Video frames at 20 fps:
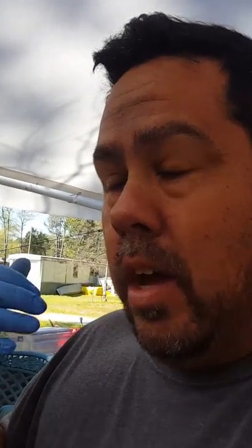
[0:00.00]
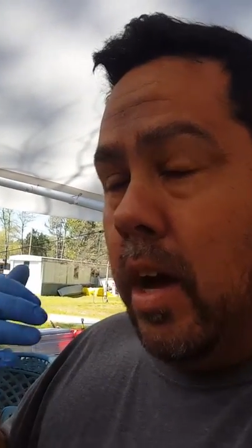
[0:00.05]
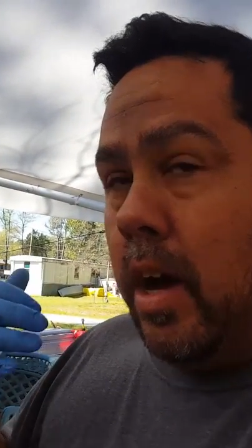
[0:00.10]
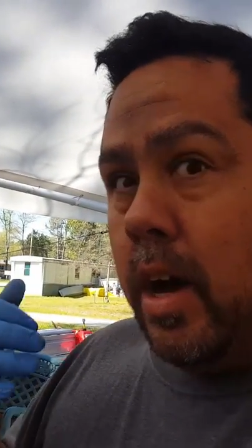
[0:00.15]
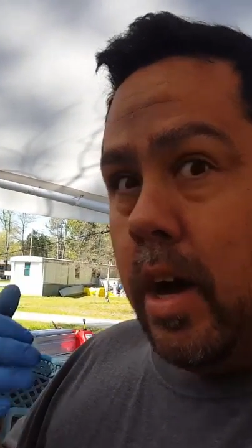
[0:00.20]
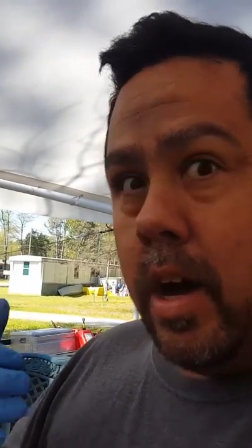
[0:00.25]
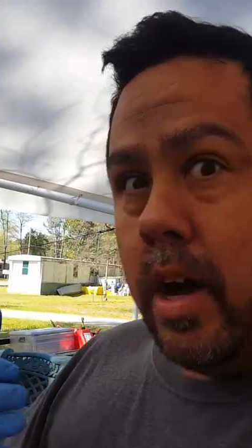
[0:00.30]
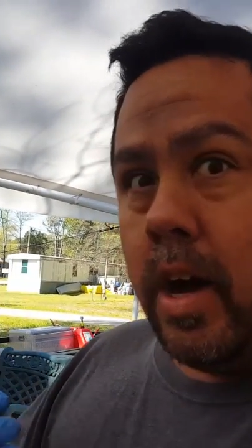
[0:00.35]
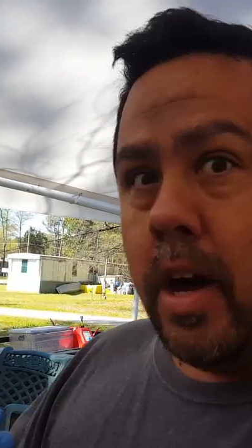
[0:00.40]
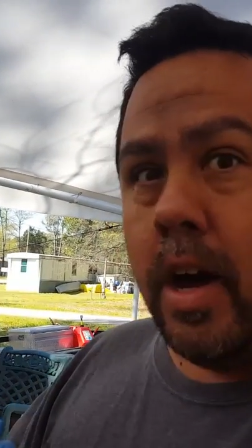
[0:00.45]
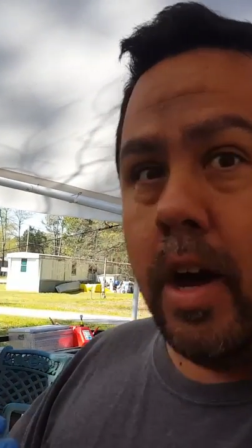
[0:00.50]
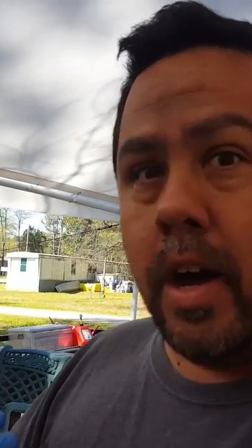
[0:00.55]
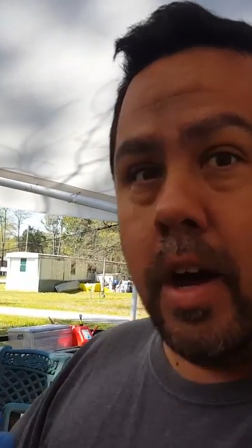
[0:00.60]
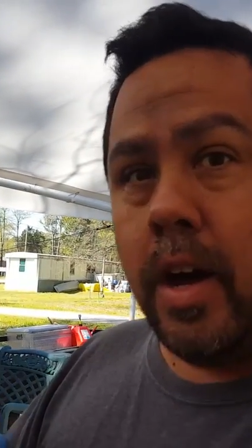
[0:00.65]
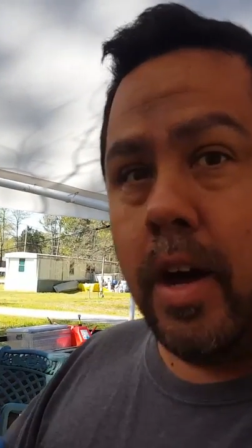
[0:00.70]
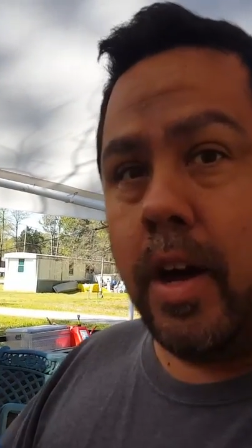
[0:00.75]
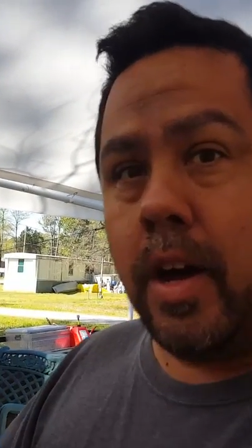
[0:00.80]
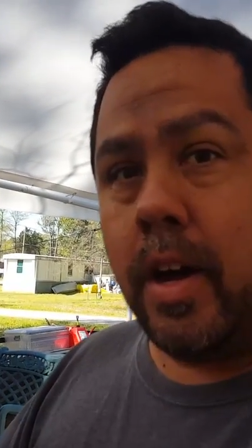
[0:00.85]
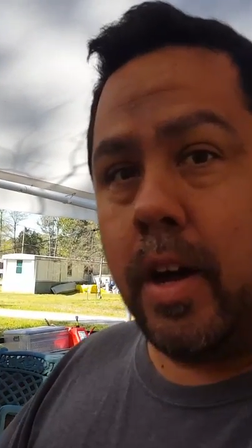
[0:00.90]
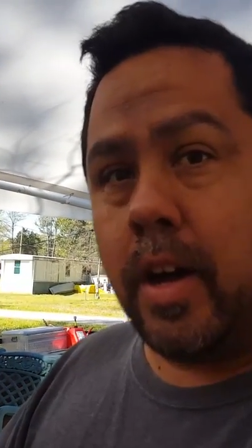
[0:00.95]

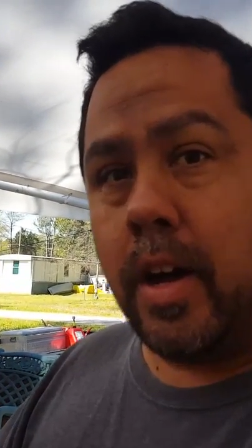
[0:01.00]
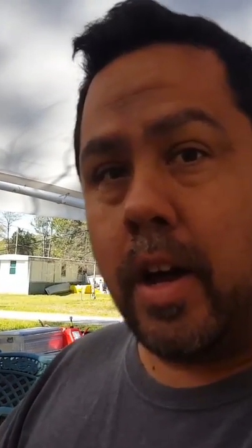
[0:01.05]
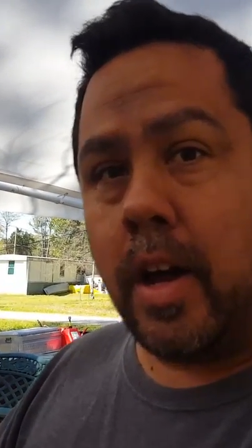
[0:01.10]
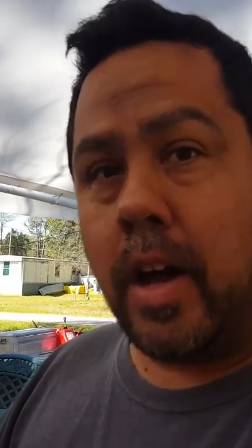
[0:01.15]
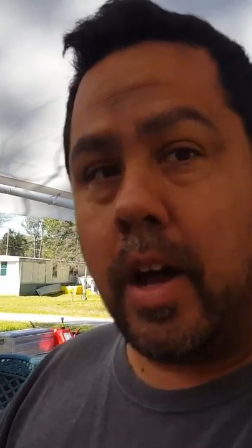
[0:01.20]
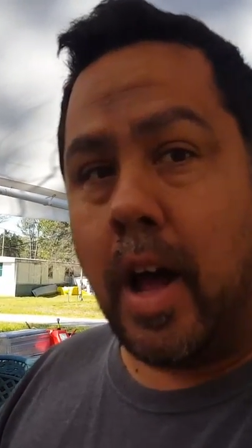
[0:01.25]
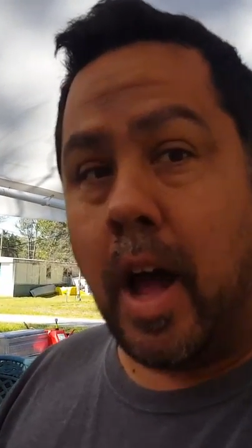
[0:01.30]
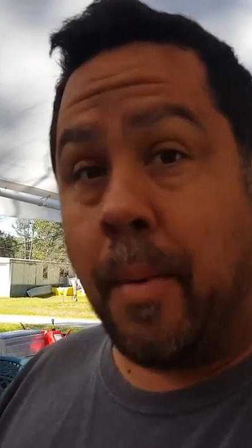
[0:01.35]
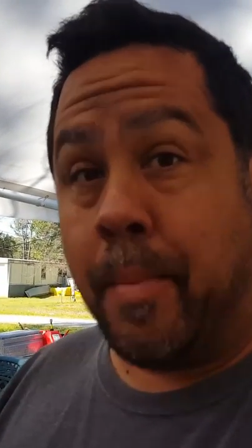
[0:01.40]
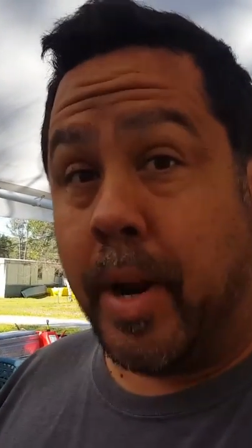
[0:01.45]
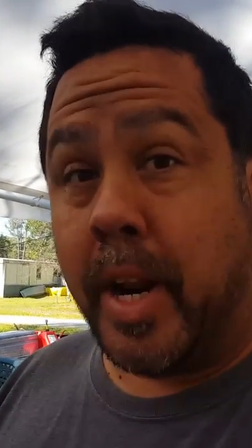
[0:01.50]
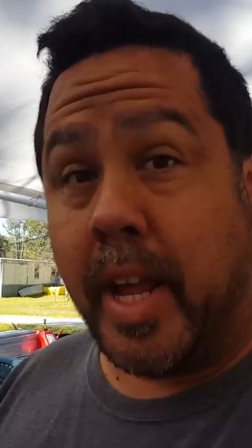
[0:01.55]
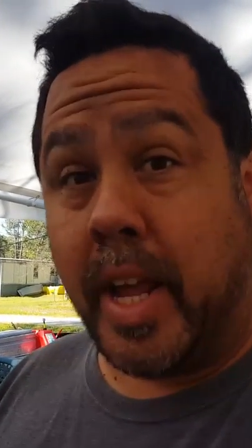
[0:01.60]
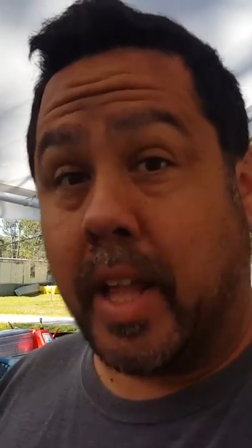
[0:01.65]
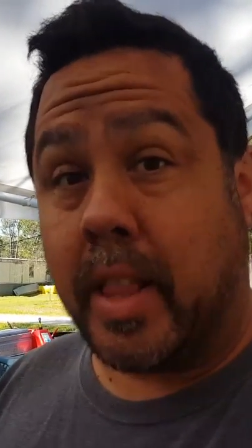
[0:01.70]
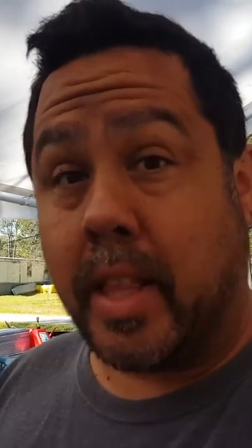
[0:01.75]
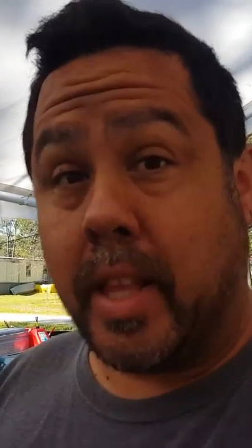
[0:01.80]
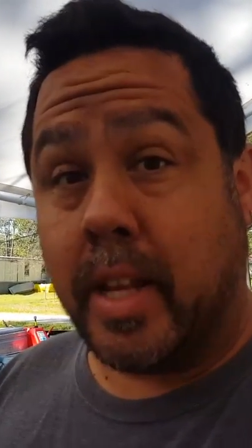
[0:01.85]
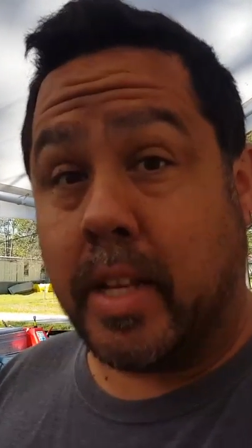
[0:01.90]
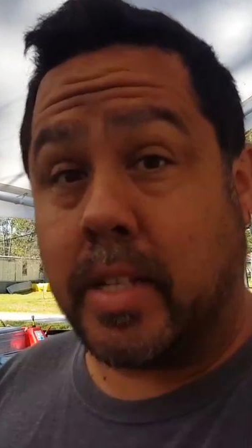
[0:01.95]
I'm going to
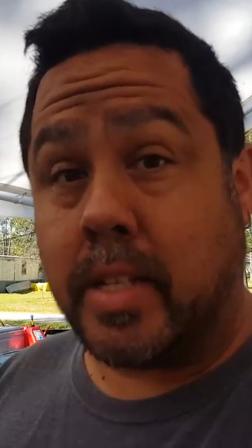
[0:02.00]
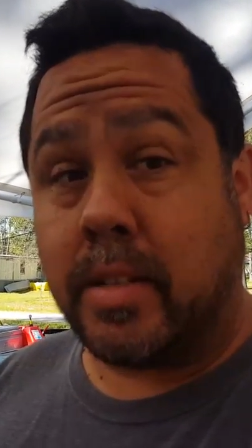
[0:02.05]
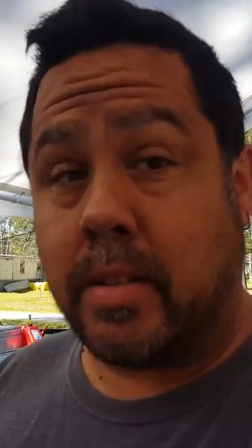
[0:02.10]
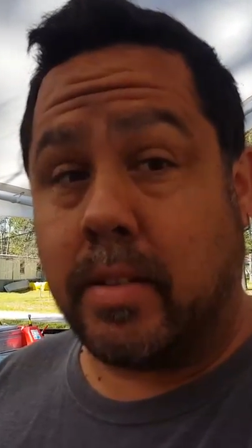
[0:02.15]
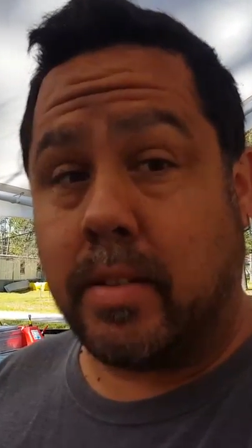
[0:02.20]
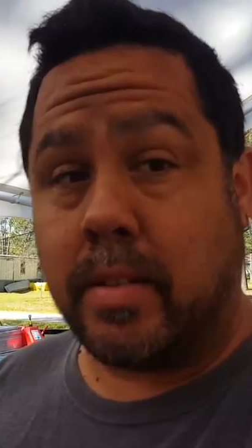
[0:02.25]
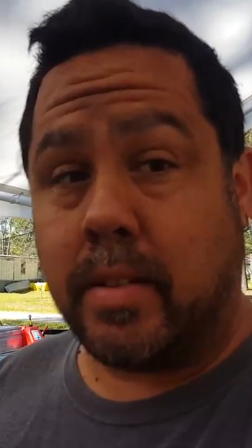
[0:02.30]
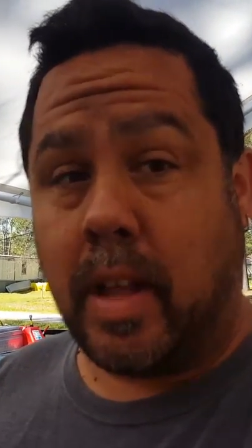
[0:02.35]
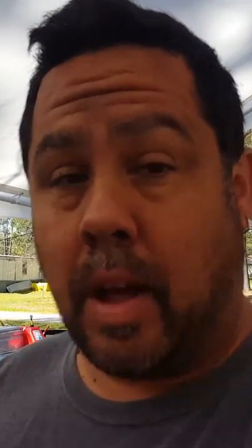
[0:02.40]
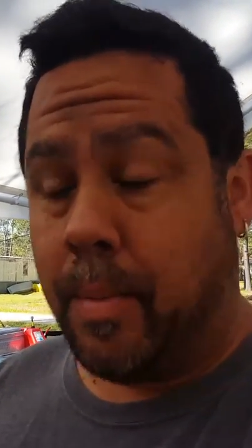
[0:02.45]
get this.